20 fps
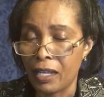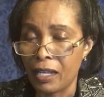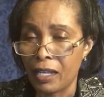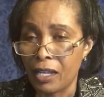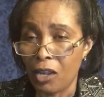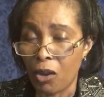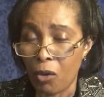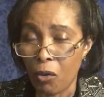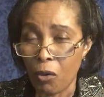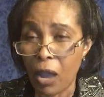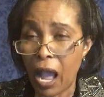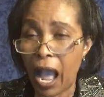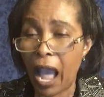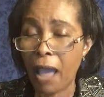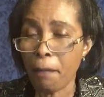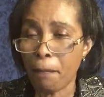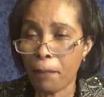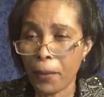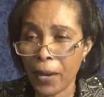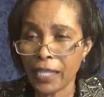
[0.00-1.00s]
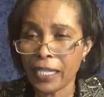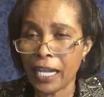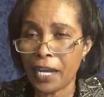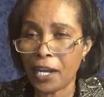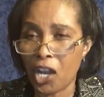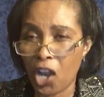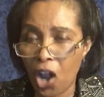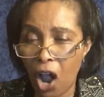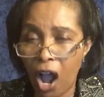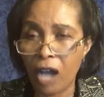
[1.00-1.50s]
I pray that
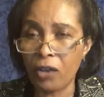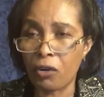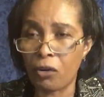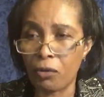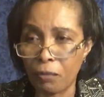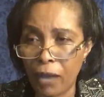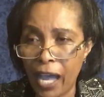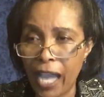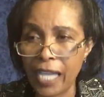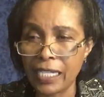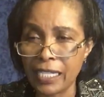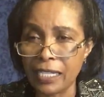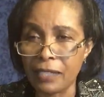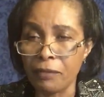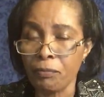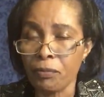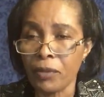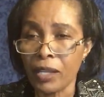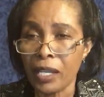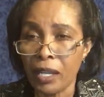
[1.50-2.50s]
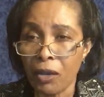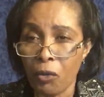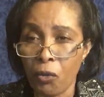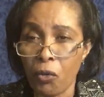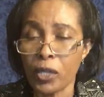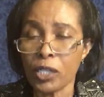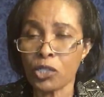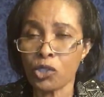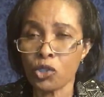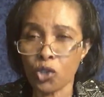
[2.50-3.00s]
God Almighty will
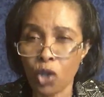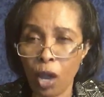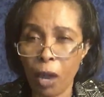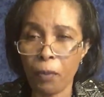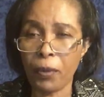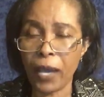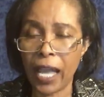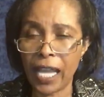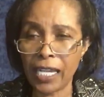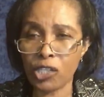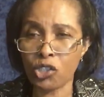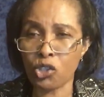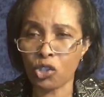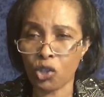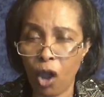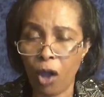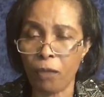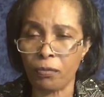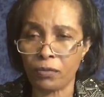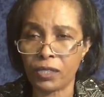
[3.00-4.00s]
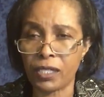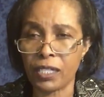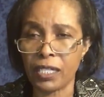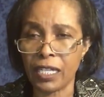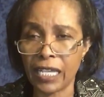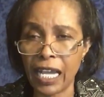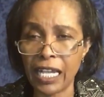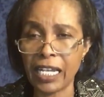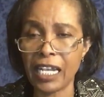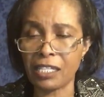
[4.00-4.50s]
stop any storms that
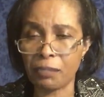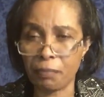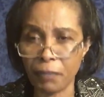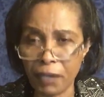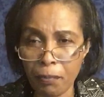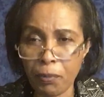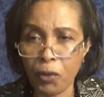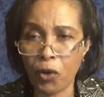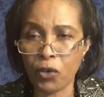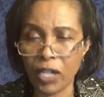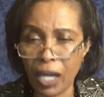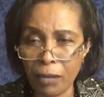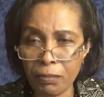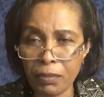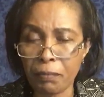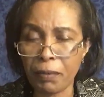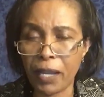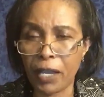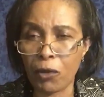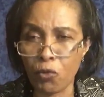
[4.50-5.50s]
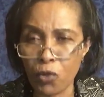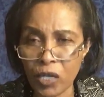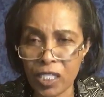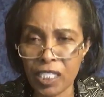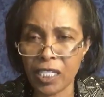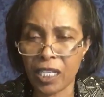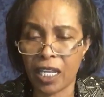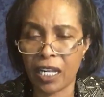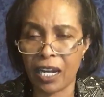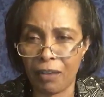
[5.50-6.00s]
has been programmed by
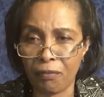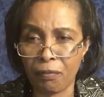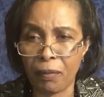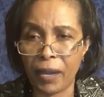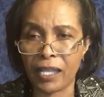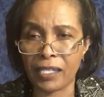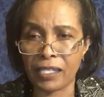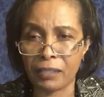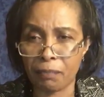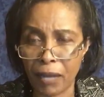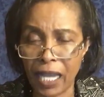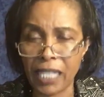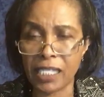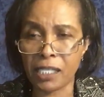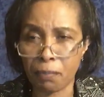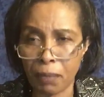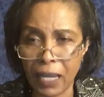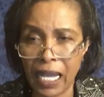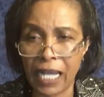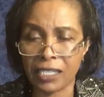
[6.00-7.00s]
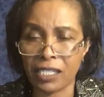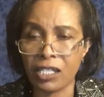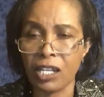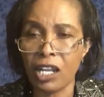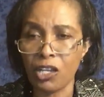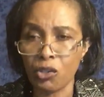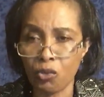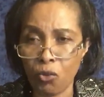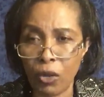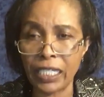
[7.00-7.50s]
witchcraft, by, by spells, to
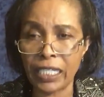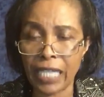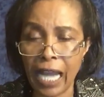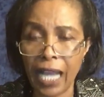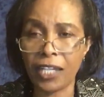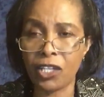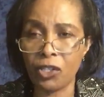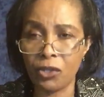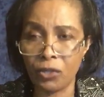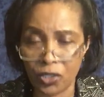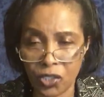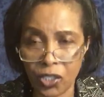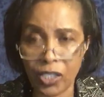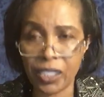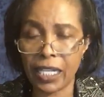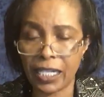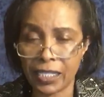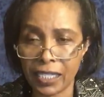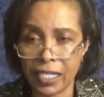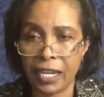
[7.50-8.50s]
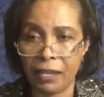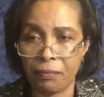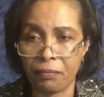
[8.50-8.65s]
attack you in Jesus' name.